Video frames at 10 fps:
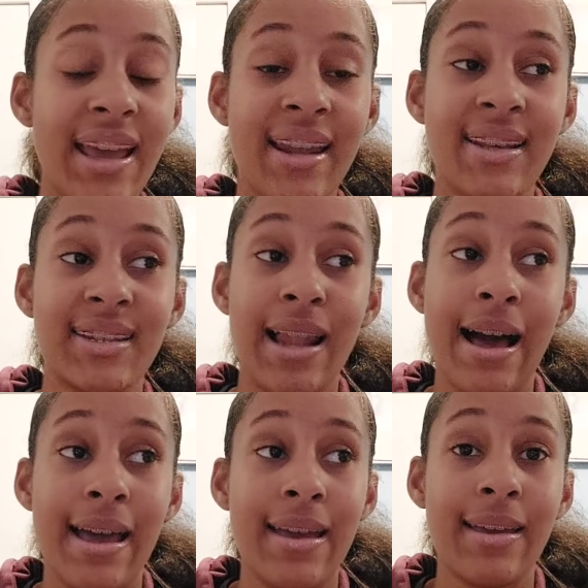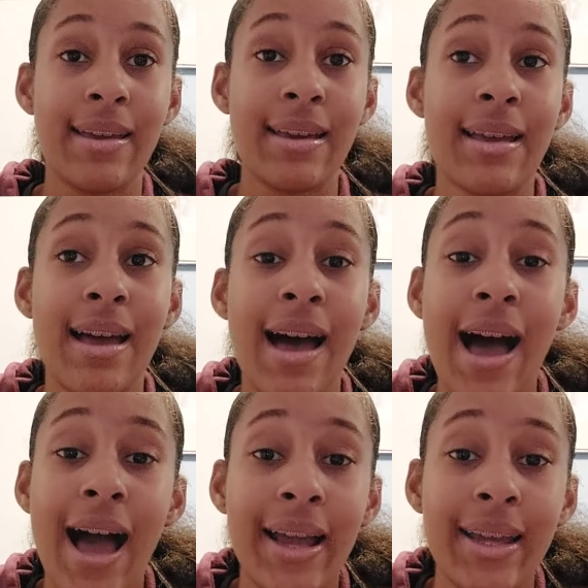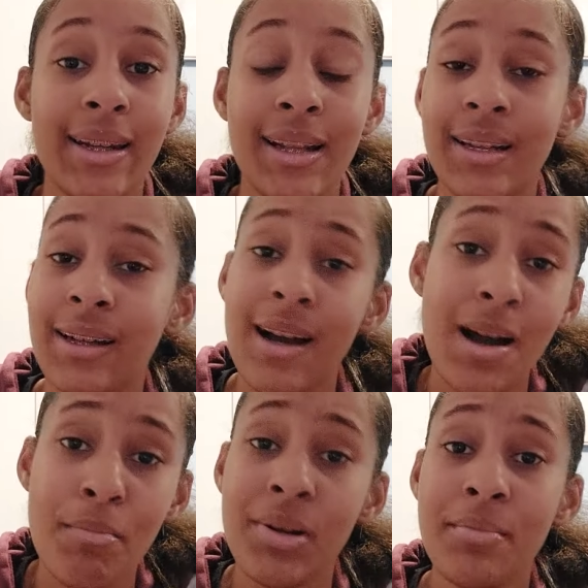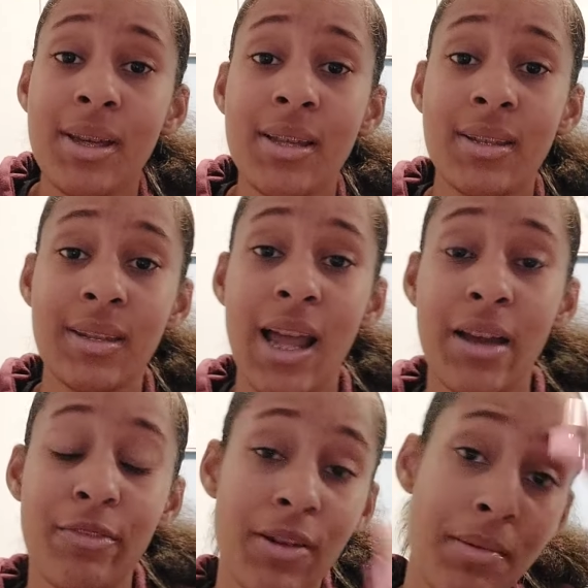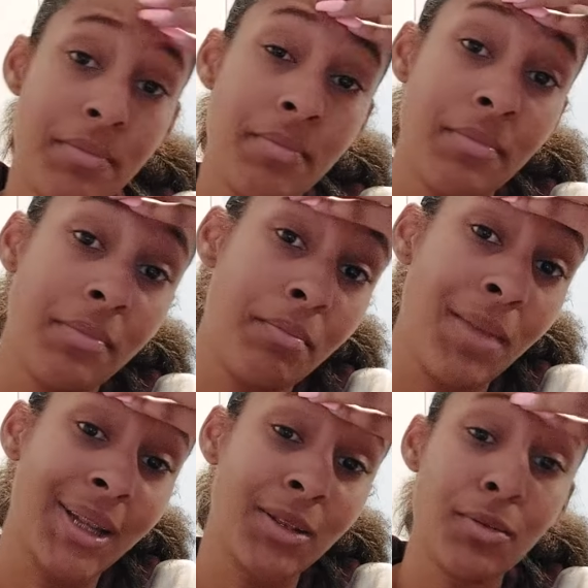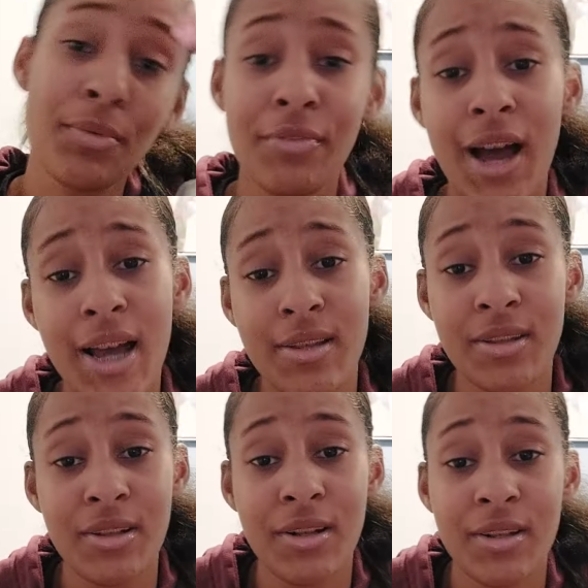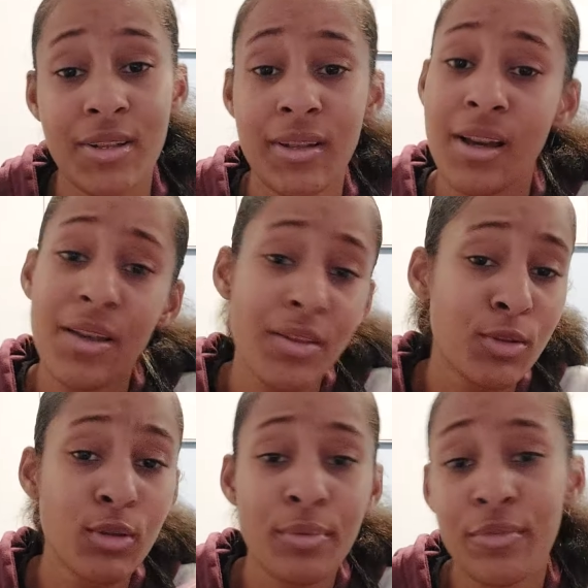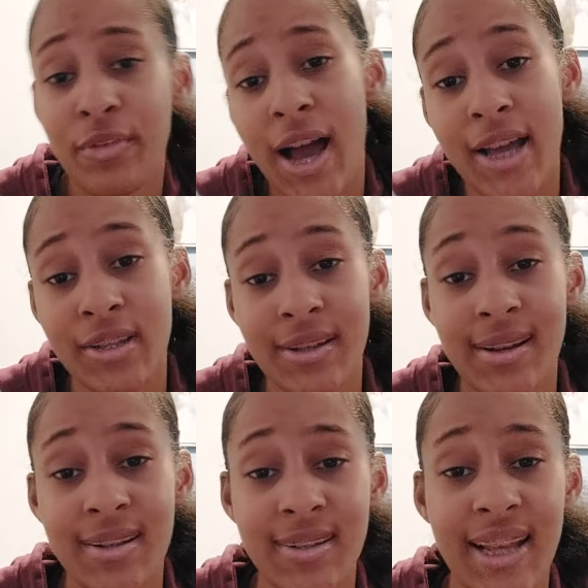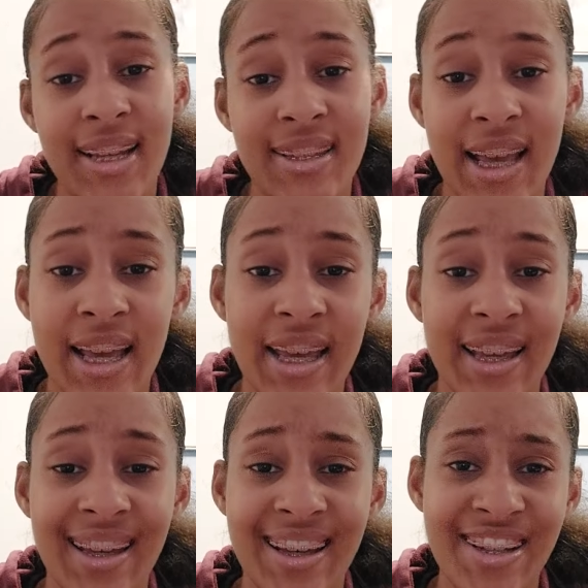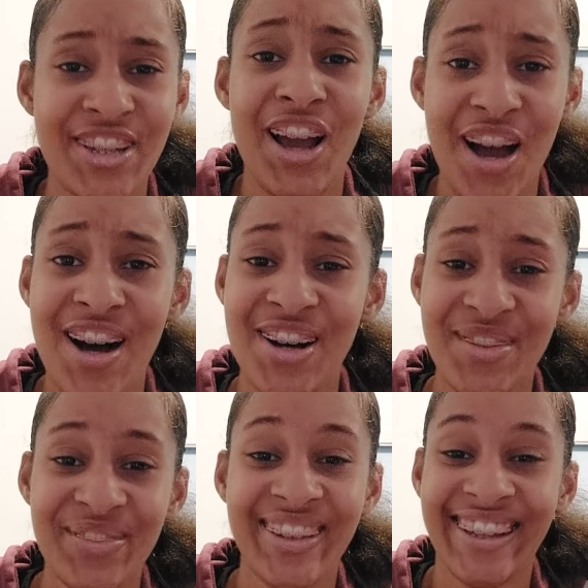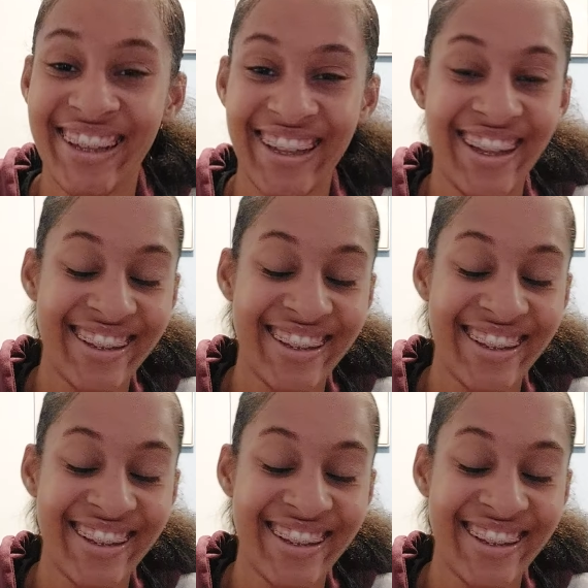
and it's like I get a lot of compliments like from my supervisors, the other supervisors, they say good job. it